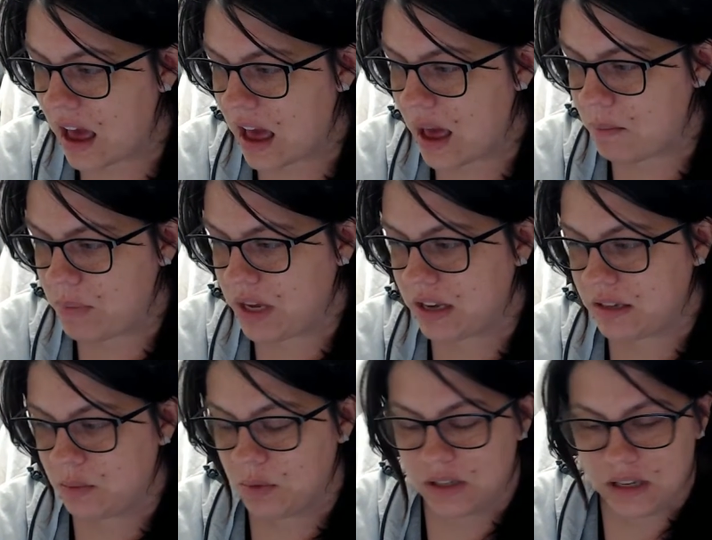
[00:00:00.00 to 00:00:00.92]
because
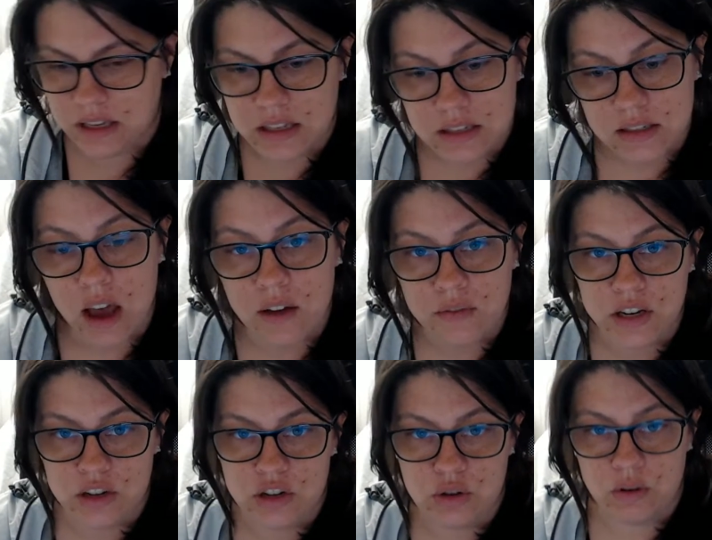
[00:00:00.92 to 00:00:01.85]
it was like the soft
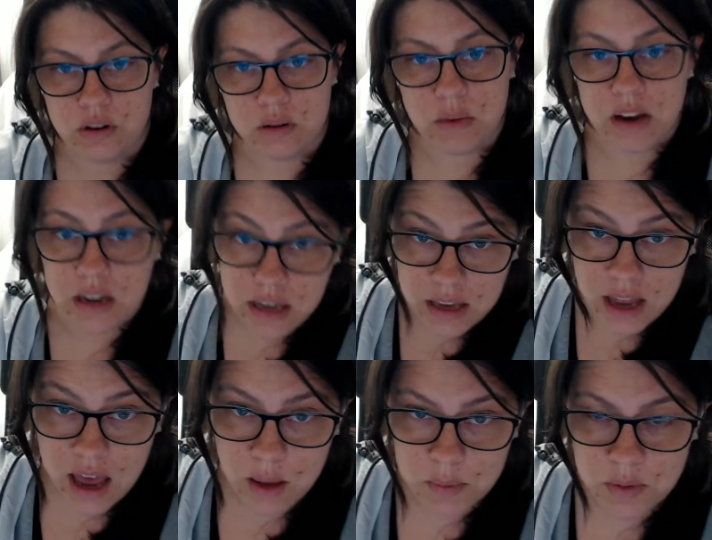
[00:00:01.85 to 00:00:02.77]
tissue under my
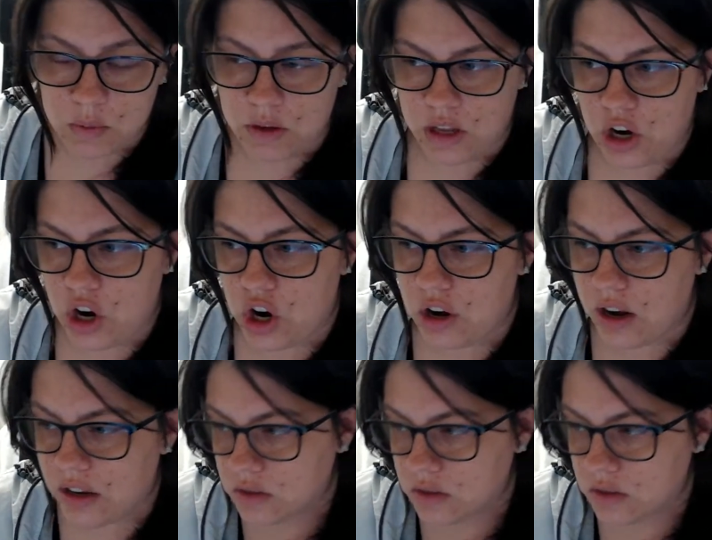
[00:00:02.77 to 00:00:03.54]
kneecaps really hurting.